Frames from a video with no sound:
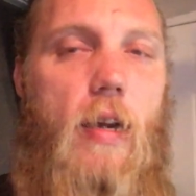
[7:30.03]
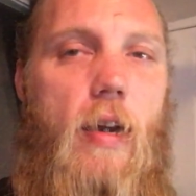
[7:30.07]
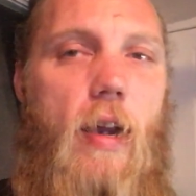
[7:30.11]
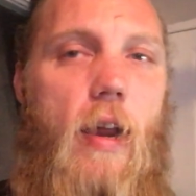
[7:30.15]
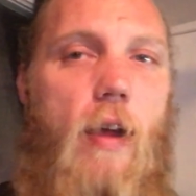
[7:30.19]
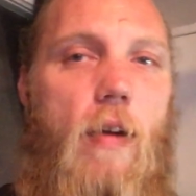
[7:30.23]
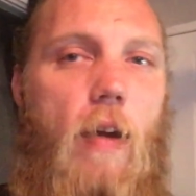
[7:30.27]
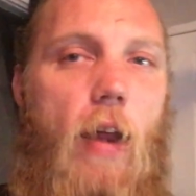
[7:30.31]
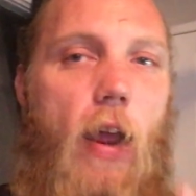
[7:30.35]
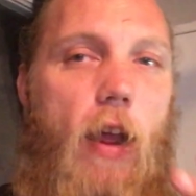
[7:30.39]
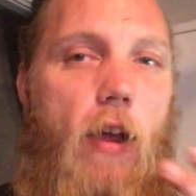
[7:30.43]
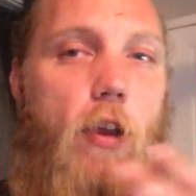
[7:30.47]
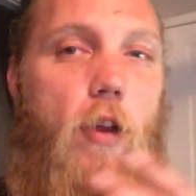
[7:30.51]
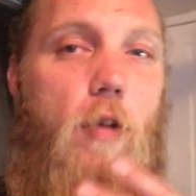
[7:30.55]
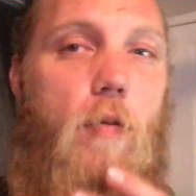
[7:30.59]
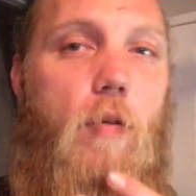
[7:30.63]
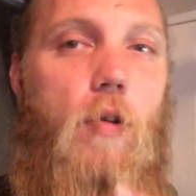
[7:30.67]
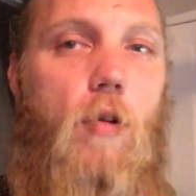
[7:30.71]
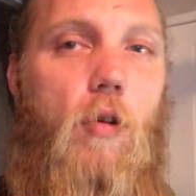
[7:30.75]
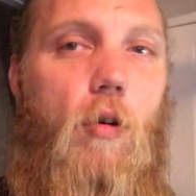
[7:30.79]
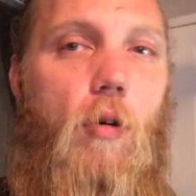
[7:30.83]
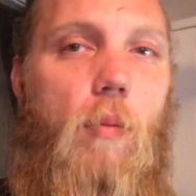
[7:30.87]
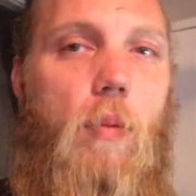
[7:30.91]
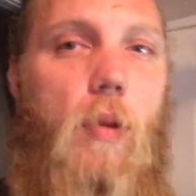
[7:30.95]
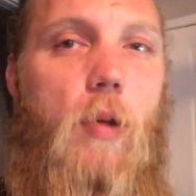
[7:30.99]
it out how you would
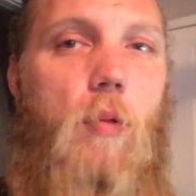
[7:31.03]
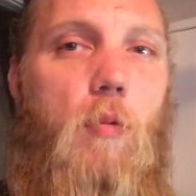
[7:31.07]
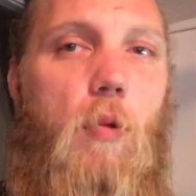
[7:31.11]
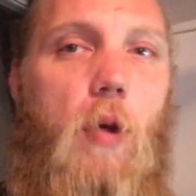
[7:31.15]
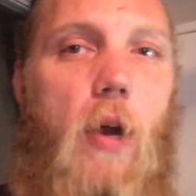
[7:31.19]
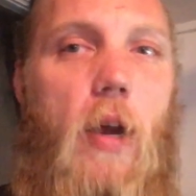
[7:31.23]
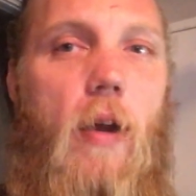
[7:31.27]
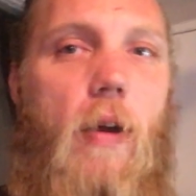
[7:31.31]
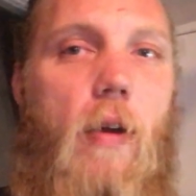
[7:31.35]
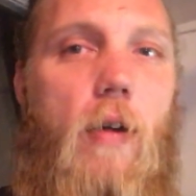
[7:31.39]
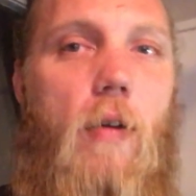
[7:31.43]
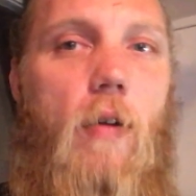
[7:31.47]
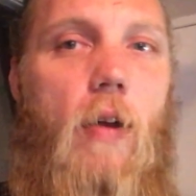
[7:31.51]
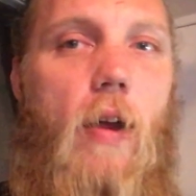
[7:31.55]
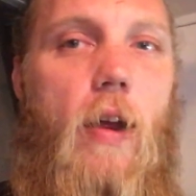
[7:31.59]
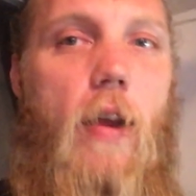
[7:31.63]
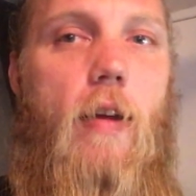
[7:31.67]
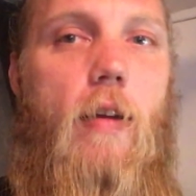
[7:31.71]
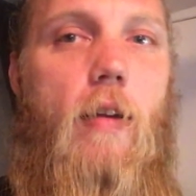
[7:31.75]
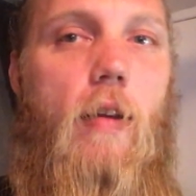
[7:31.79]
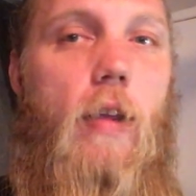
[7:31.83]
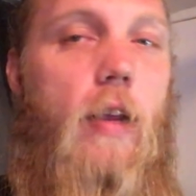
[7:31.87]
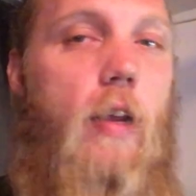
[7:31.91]
normally wear it, right?